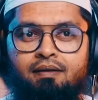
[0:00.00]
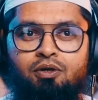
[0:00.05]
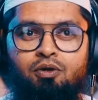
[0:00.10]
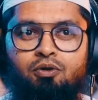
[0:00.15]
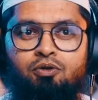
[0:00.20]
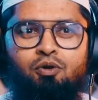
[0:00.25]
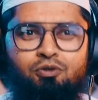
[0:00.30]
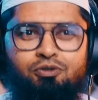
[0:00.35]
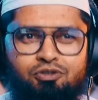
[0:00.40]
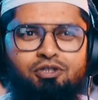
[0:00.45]
You
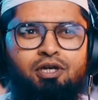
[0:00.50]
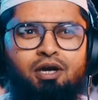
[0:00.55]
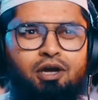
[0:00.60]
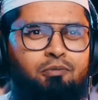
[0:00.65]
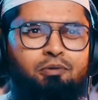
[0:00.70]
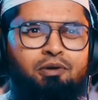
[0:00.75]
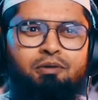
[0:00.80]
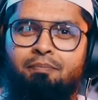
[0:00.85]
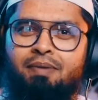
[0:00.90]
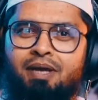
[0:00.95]
don't start
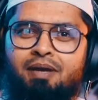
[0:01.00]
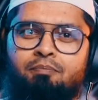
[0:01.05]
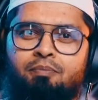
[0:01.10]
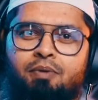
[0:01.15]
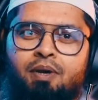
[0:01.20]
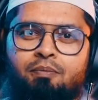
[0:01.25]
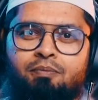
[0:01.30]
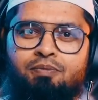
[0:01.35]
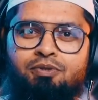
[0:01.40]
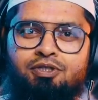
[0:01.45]
with big
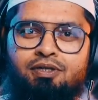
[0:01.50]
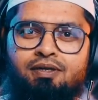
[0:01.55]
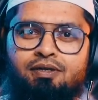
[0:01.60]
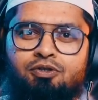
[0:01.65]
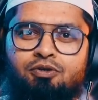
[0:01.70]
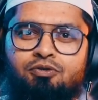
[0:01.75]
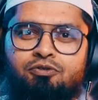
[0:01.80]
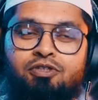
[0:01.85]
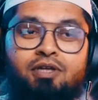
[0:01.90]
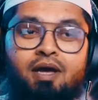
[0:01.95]
prompts.
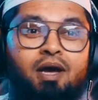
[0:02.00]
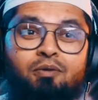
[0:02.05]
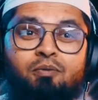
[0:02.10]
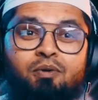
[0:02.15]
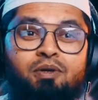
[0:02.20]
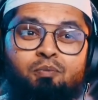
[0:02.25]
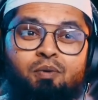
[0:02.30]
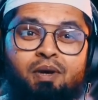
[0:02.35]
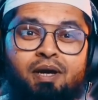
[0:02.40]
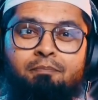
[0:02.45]
You start with
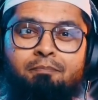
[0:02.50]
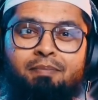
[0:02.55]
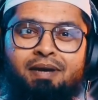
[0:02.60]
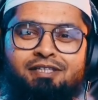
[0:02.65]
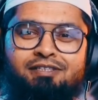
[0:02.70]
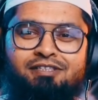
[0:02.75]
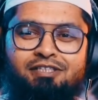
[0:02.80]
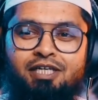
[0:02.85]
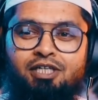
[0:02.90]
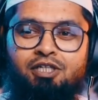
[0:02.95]
one
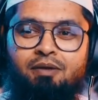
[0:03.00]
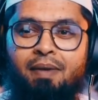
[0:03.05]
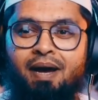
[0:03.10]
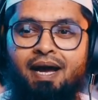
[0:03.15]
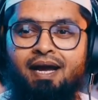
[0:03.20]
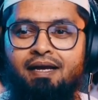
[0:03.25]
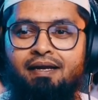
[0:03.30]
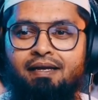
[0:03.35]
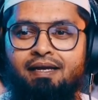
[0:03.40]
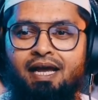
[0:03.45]
basic
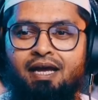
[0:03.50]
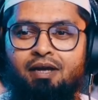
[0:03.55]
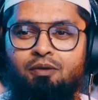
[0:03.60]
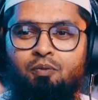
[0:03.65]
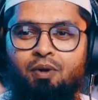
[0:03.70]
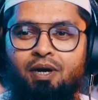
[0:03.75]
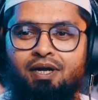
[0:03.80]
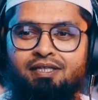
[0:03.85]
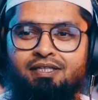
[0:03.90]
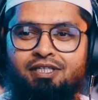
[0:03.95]
command and
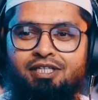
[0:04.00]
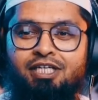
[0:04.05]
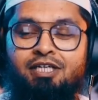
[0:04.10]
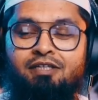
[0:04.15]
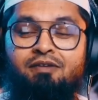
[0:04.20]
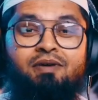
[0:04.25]
one clean